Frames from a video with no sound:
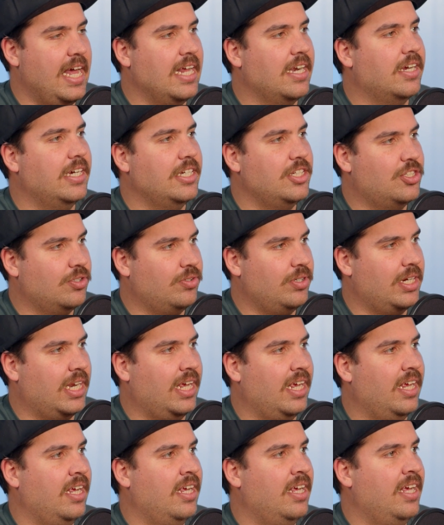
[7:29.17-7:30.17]
and I enjoyed
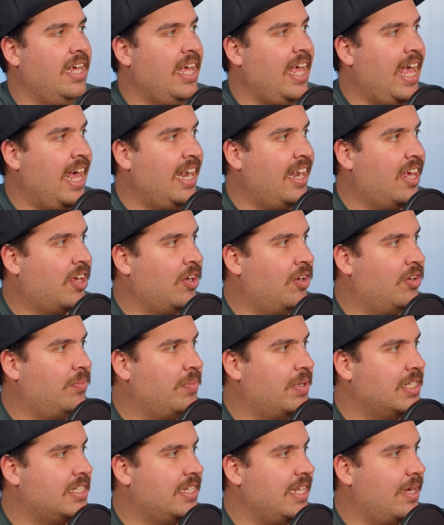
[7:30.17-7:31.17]
it, and I got
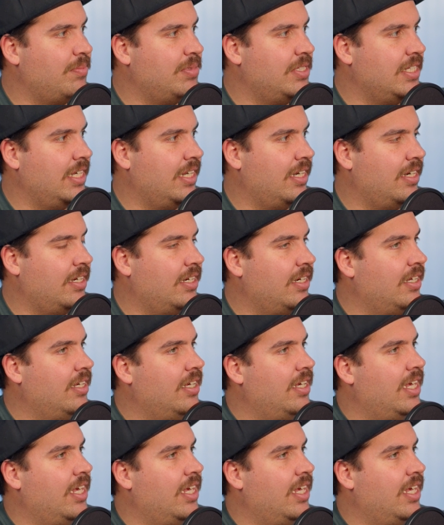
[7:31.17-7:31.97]
my steps yeah. in.